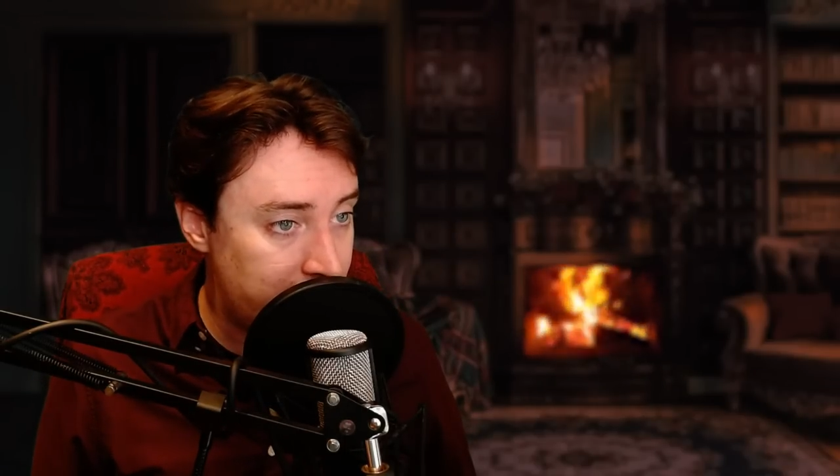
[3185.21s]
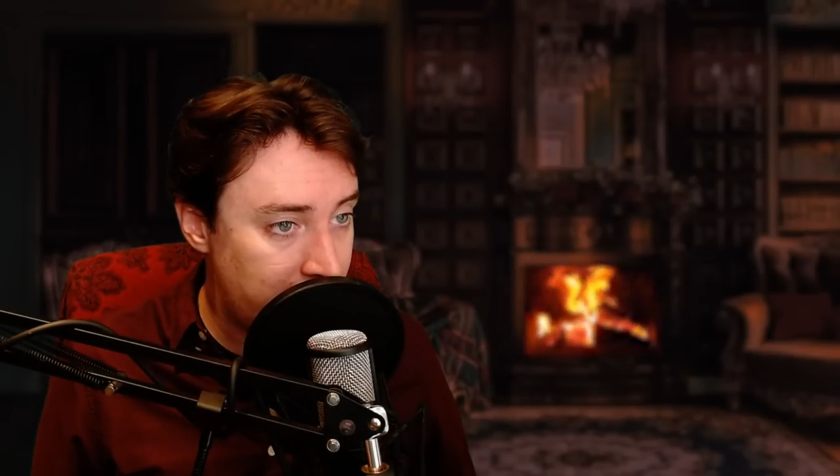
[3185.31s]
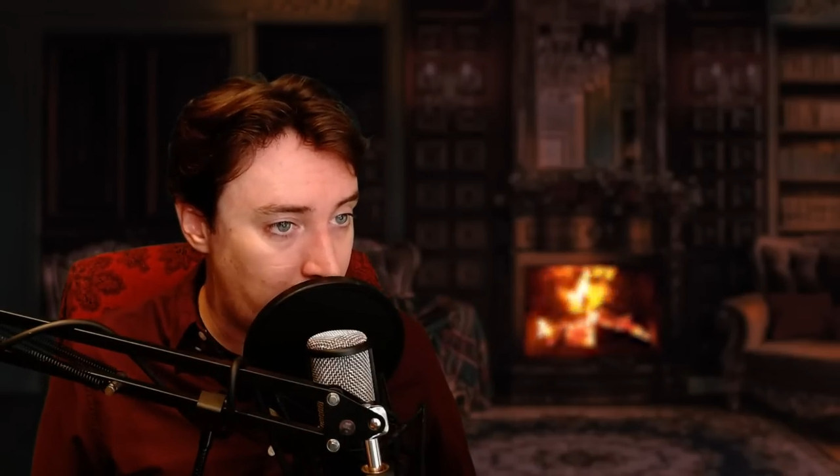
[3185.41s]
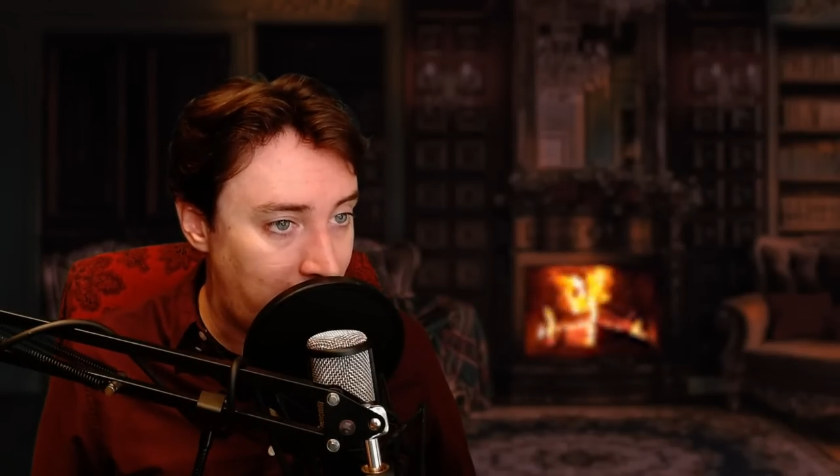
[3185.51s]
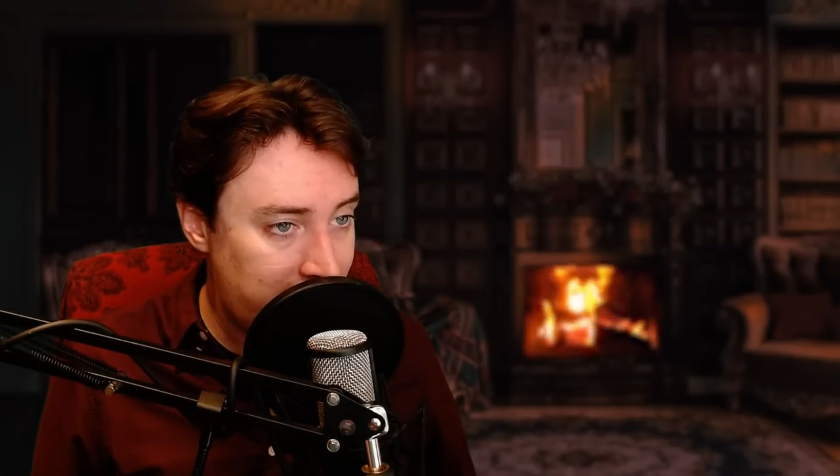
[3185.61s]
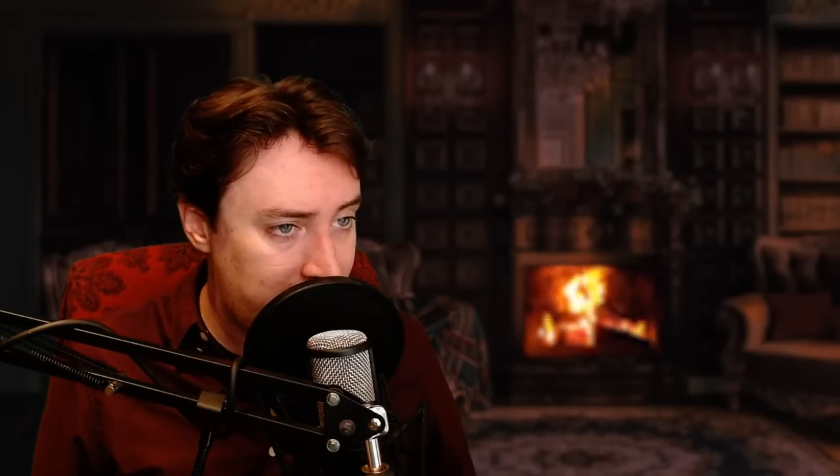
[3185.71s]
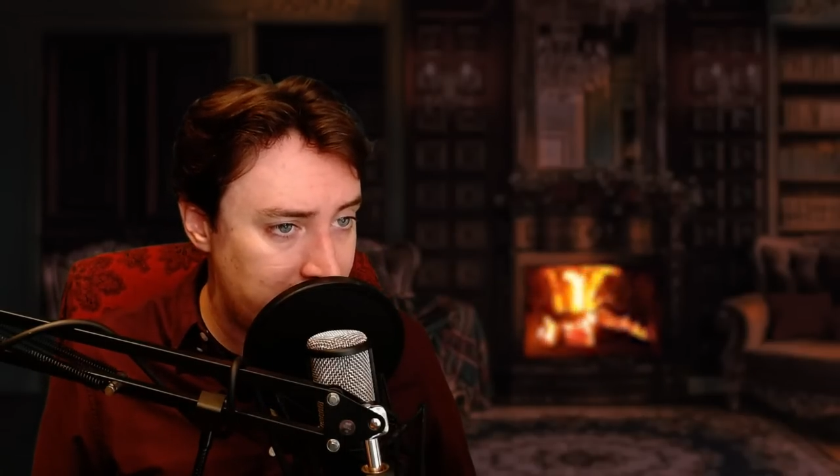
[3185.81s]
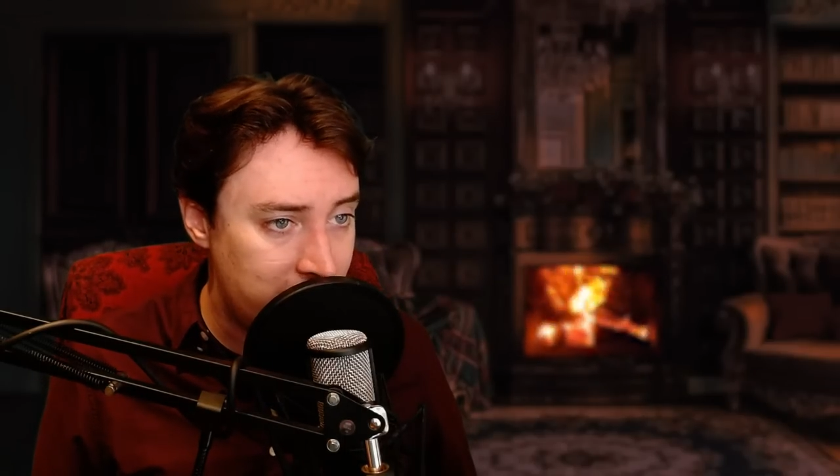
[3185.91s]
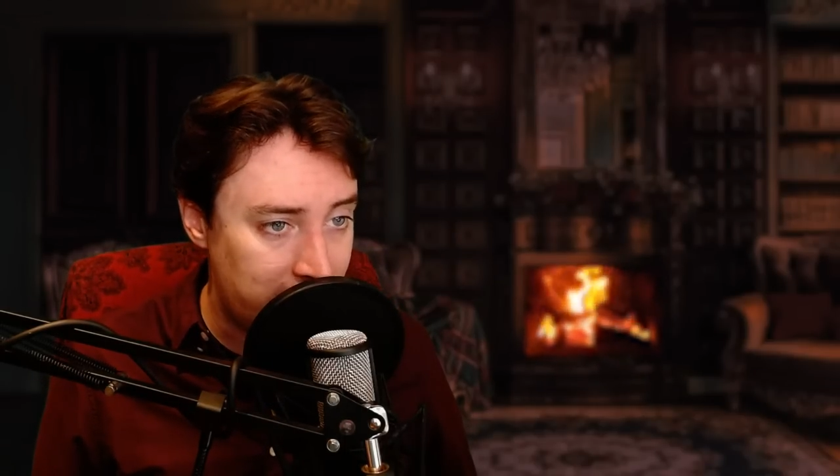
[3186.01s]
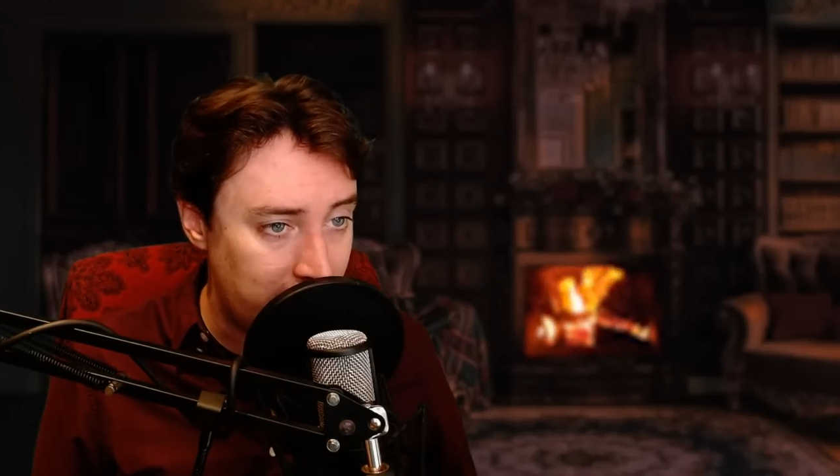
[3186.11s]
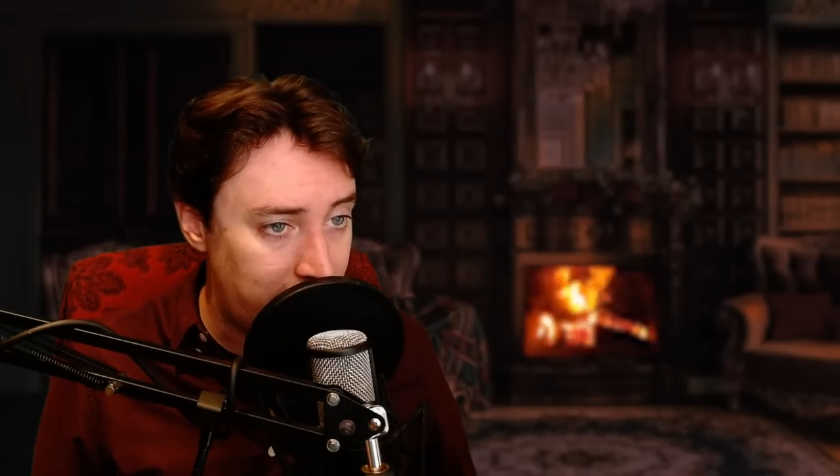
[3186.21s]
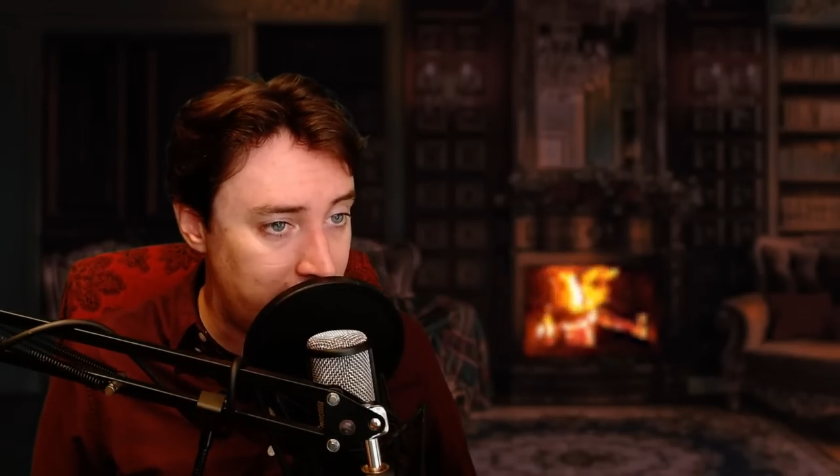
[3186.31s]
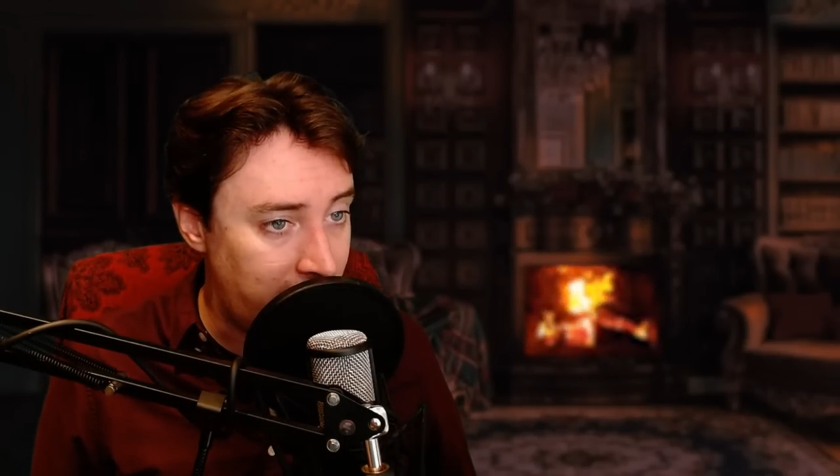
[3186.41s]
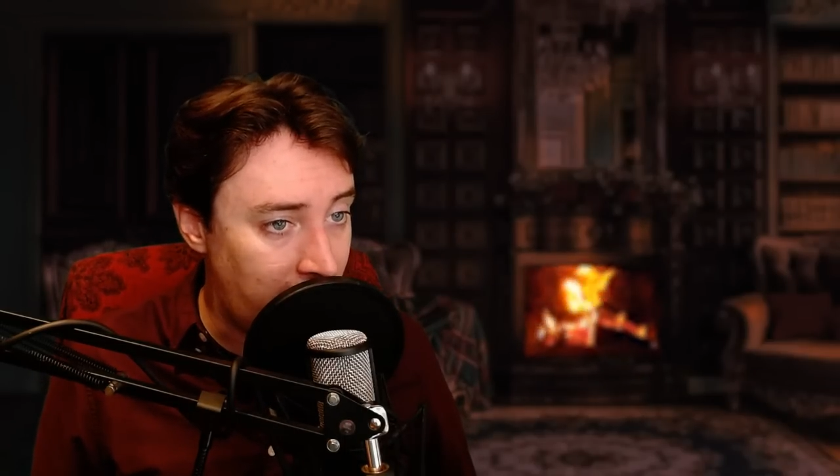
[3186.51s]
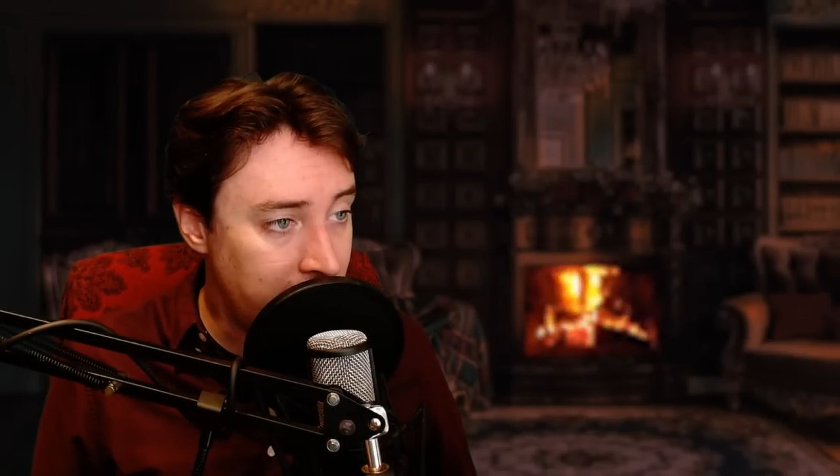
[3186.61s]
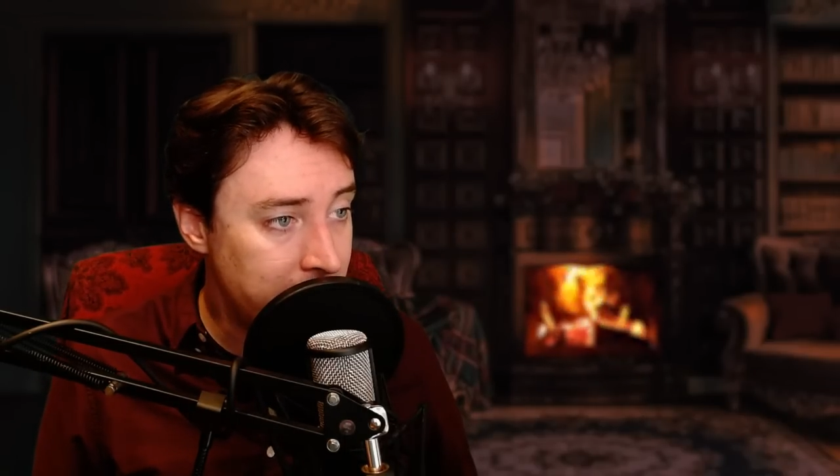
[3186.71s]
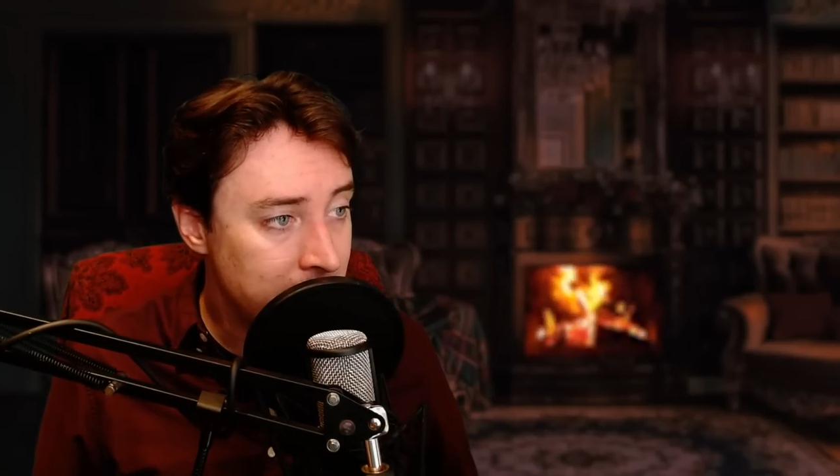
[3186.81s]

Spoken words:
to the west had shut off the sun.